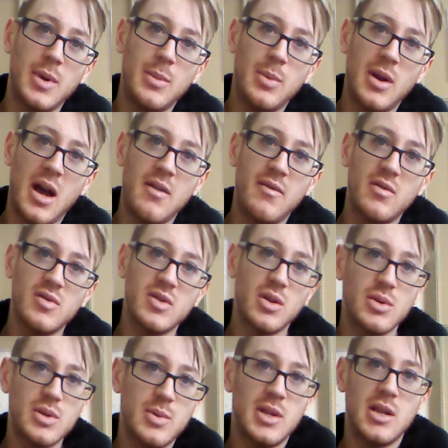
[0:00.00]
people are having
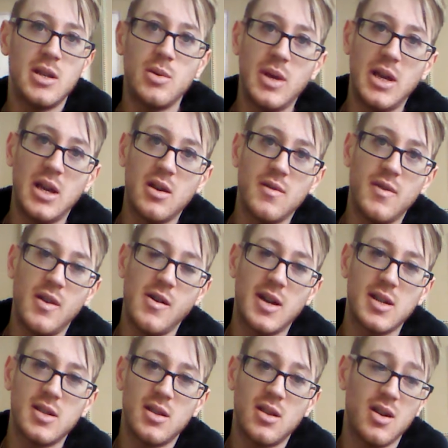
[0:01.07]
results within a week of their
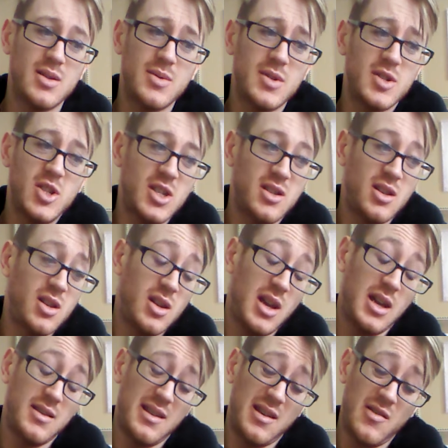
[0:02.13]
exercise, which is
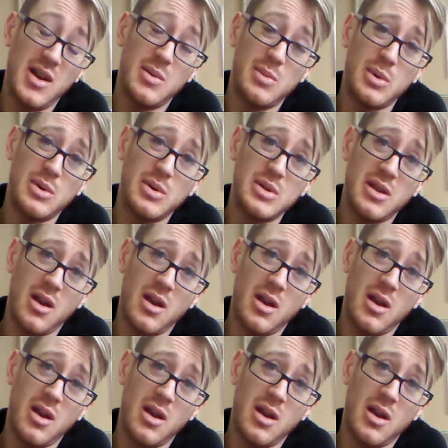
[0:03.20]
incredible.